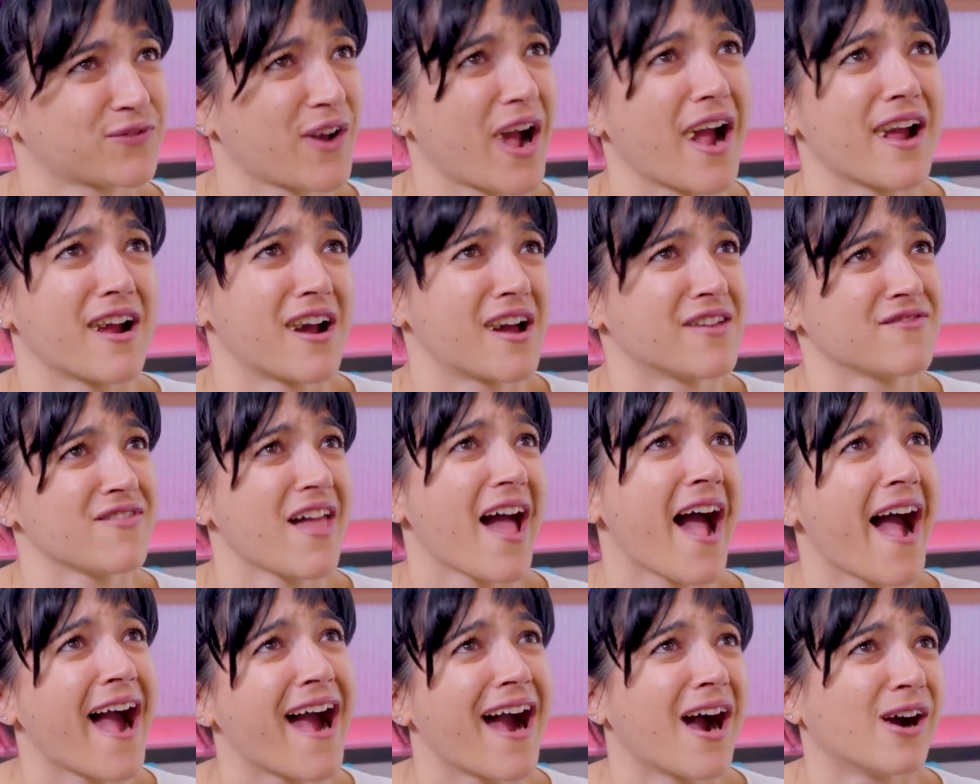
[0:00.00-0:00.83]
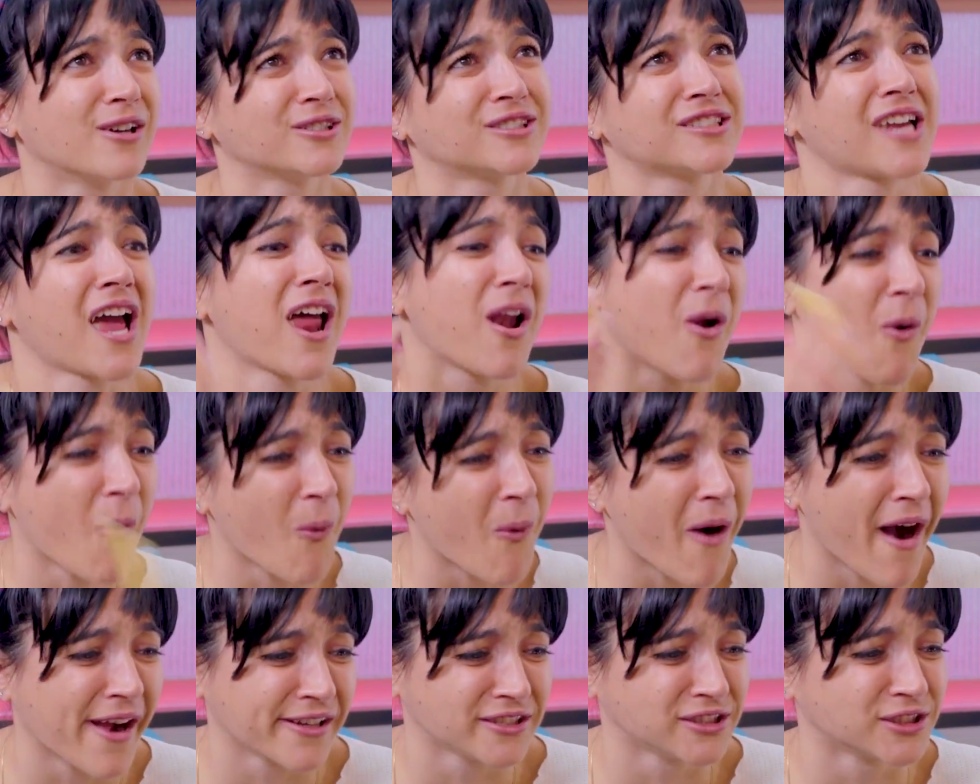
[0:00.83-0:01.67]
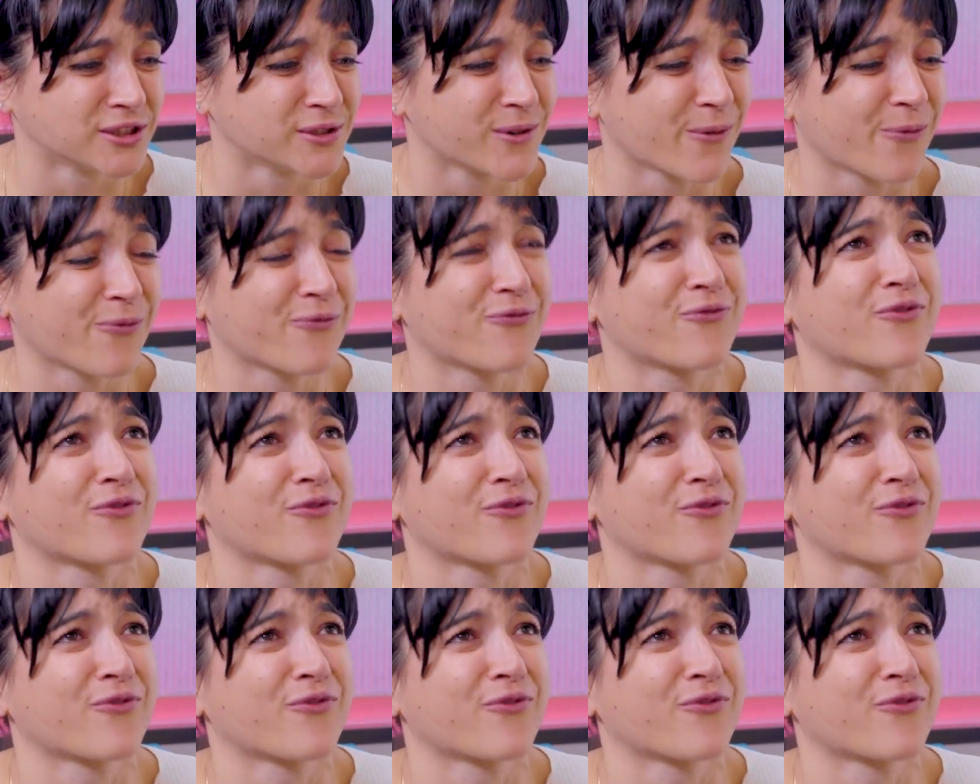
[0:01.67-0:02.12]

fry on the house. I don't want your